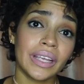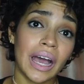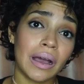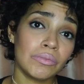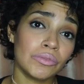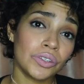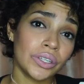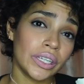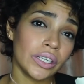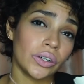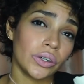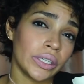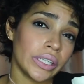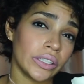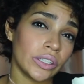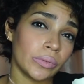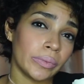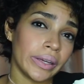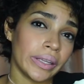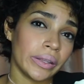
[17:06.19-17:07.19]
I'm drinking
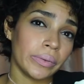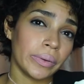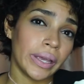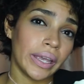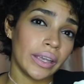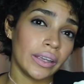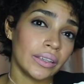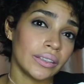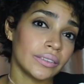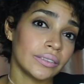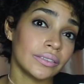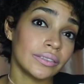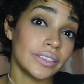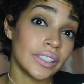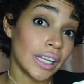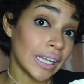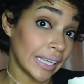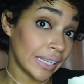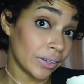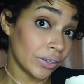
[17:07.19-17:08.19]
coquito, by the way.
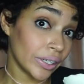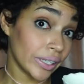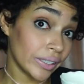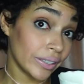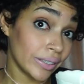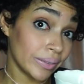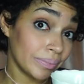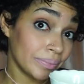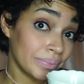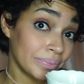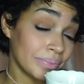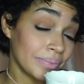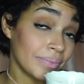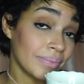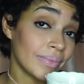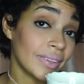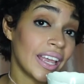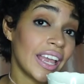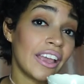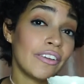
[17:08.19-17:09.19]
Y'all like coquito?
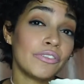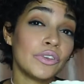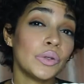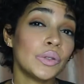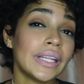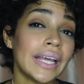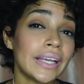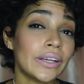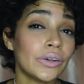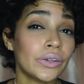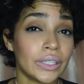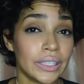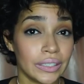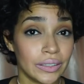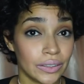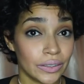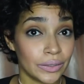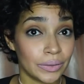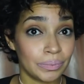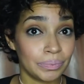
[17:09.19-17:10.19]
If you like
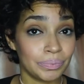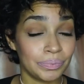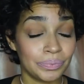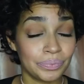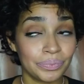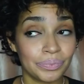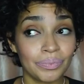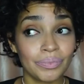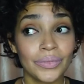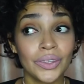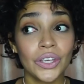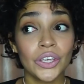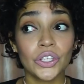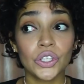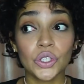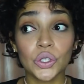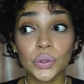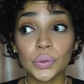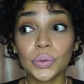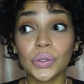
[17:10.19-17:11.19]
coquito,
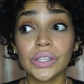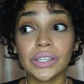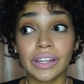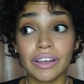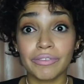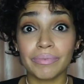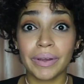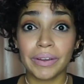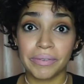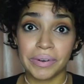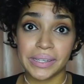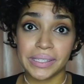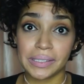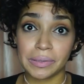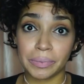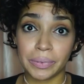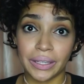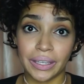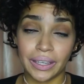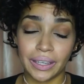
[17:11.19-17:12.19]
you will love my
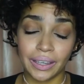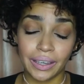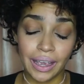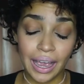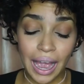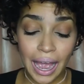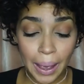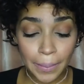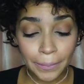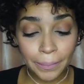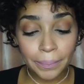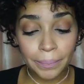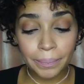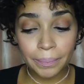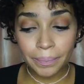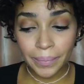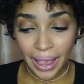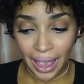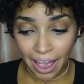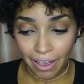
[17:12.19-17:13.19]
recipe. I'm
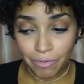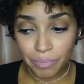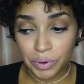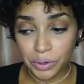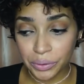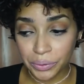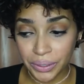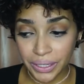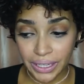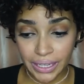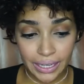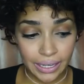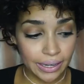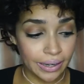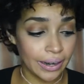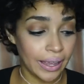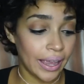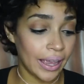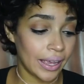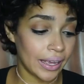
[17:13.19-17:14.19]
half Puerto
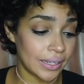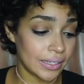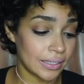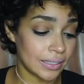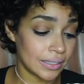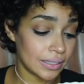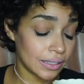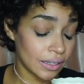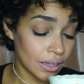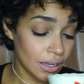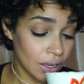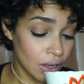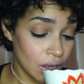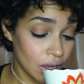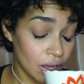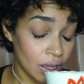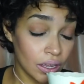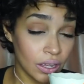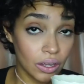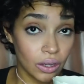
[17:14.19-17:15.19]
Rican, and
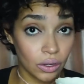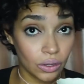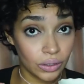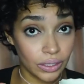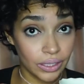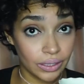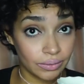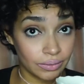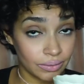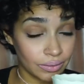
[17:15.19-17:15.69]
hold on.